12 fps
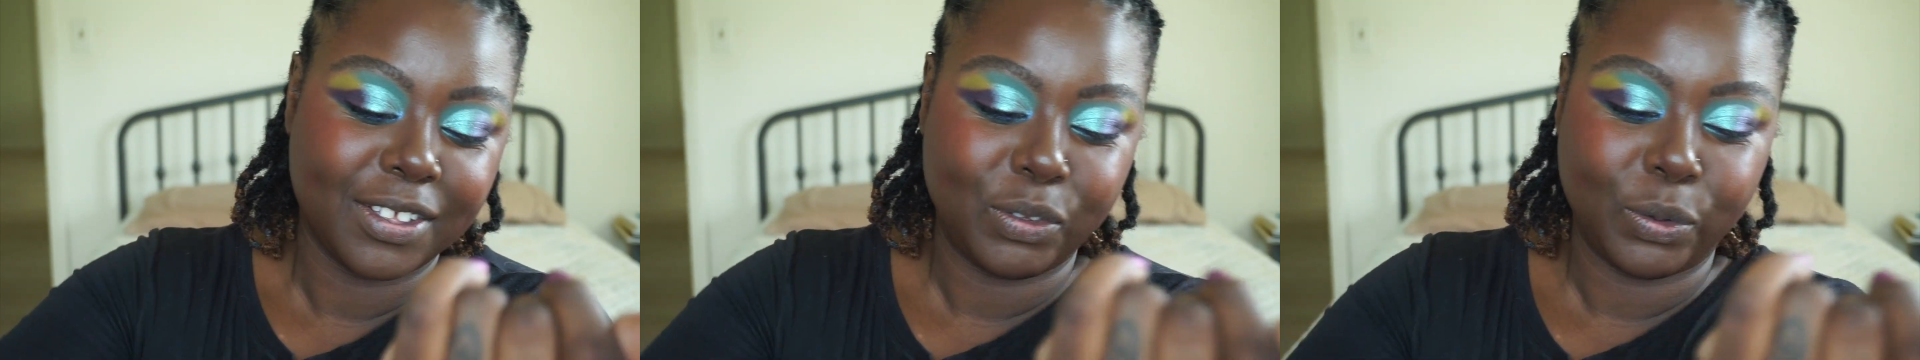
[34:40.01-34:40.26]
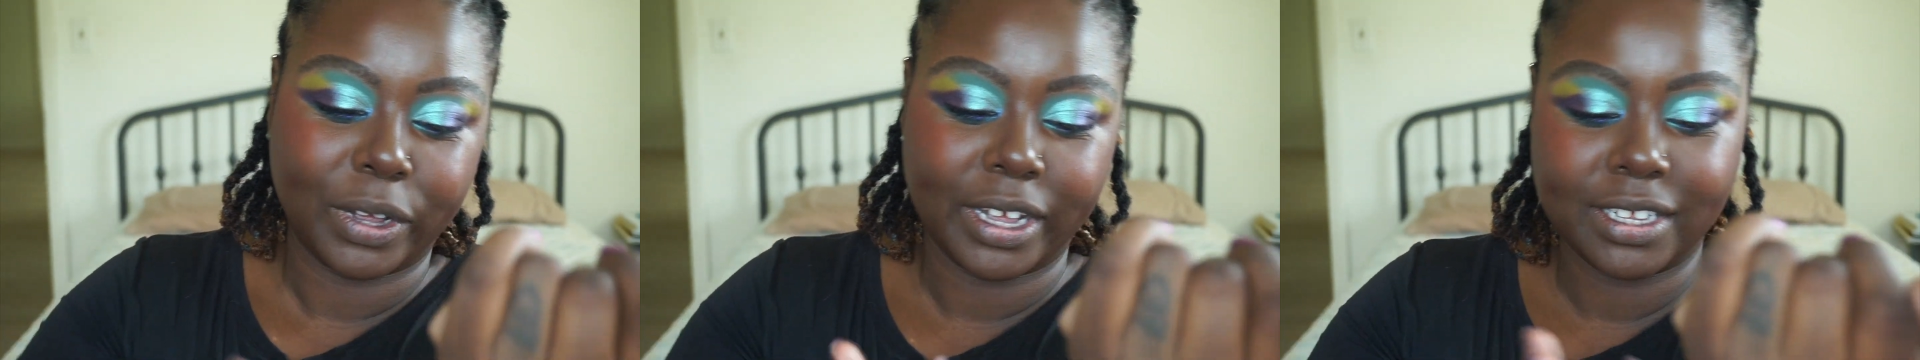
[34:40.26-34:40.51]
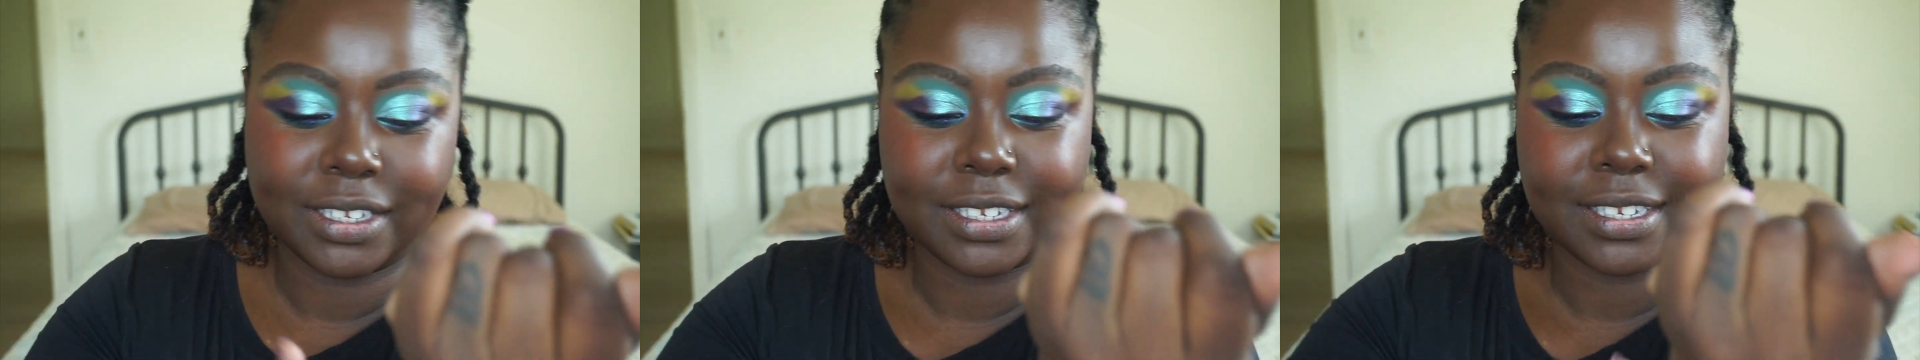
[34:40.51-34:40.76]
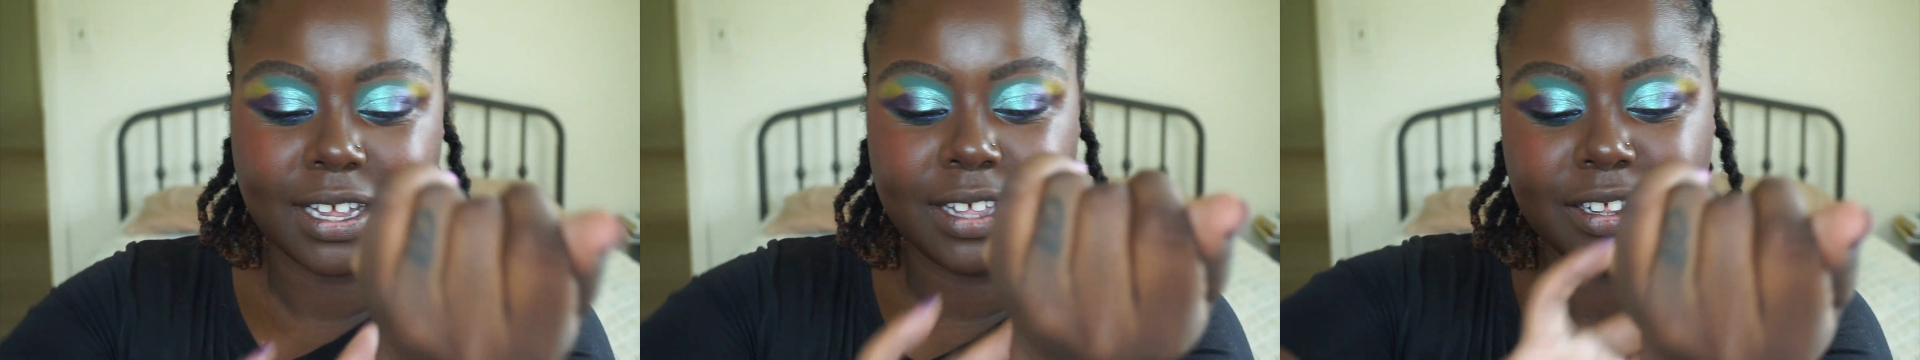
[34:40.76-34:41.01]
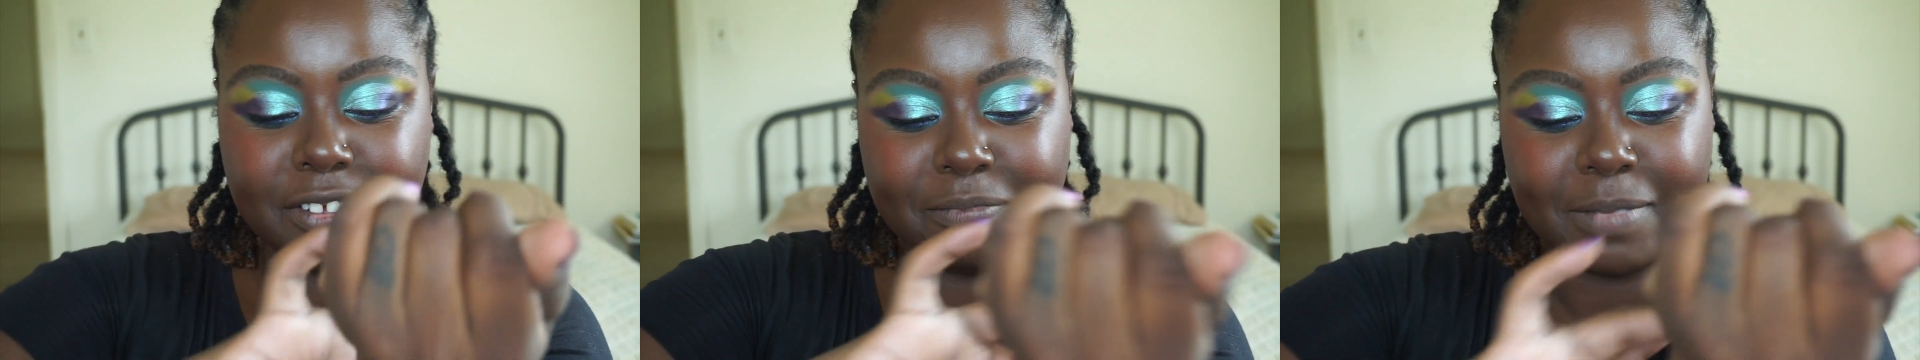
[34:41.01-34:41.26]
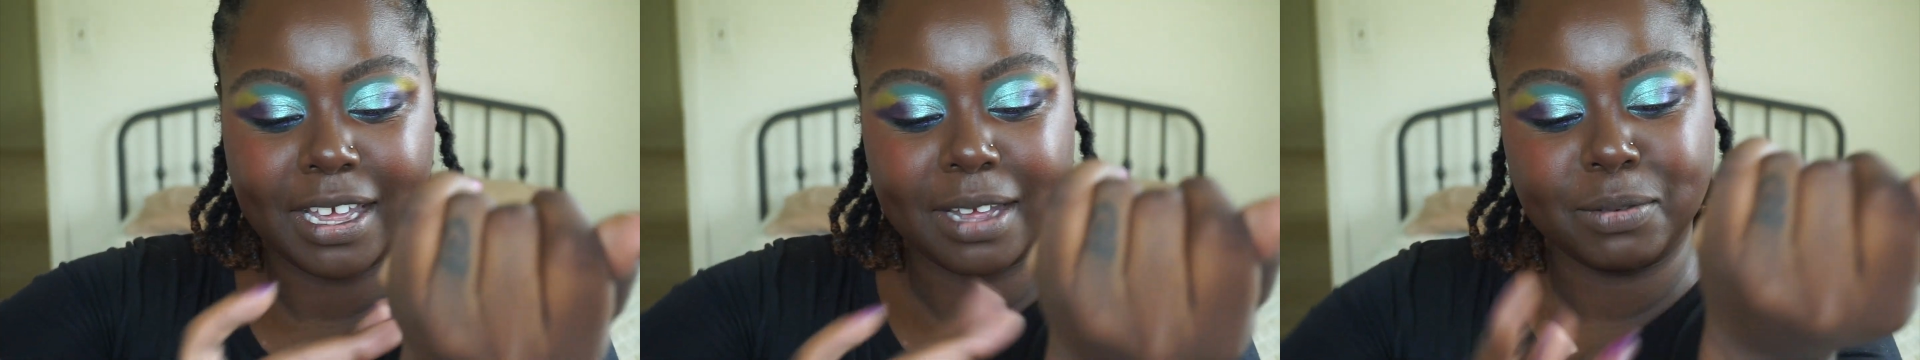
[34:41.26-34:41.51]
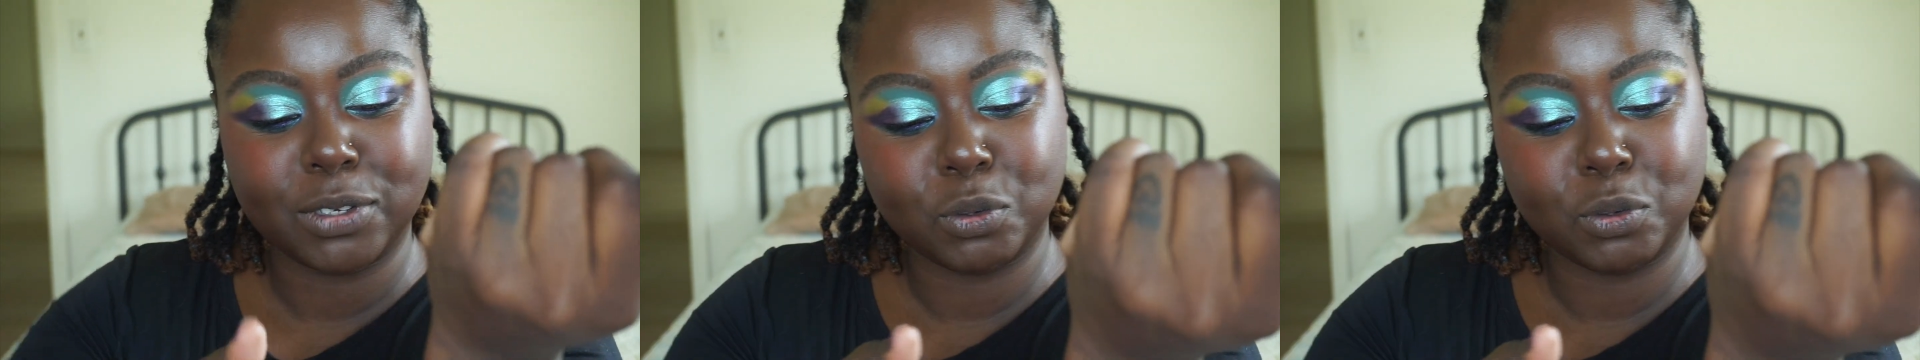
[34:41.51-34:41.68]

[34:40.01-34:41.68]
You guys, I love makeup so